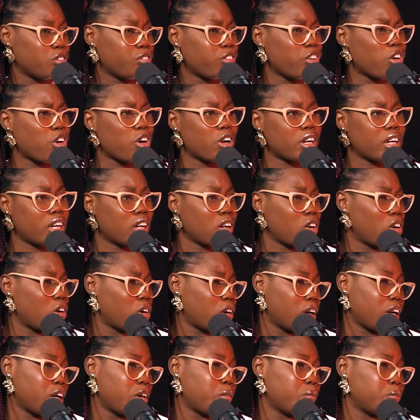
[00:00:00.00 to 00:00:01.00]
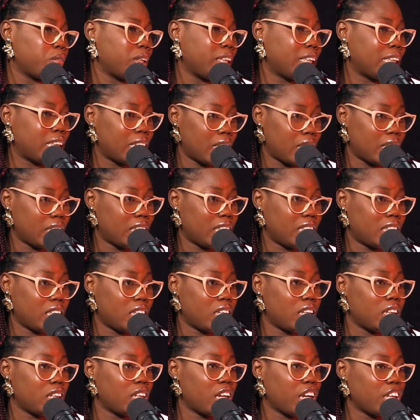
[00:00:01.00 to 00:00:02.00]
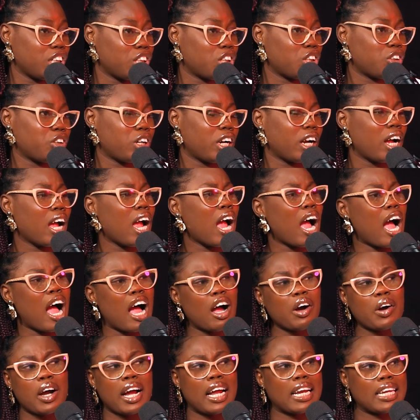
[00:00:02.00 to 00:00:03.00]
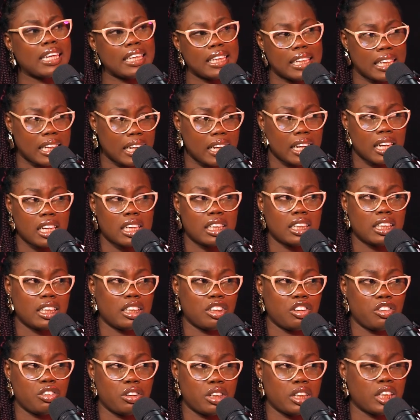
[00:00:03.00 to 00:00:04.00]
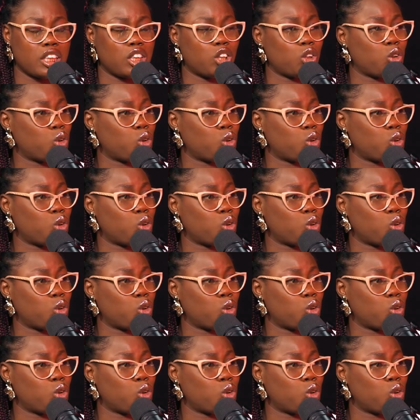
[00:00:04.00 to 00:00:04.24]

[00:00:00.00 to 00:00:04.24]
For other states in Nigeria, how can they integrate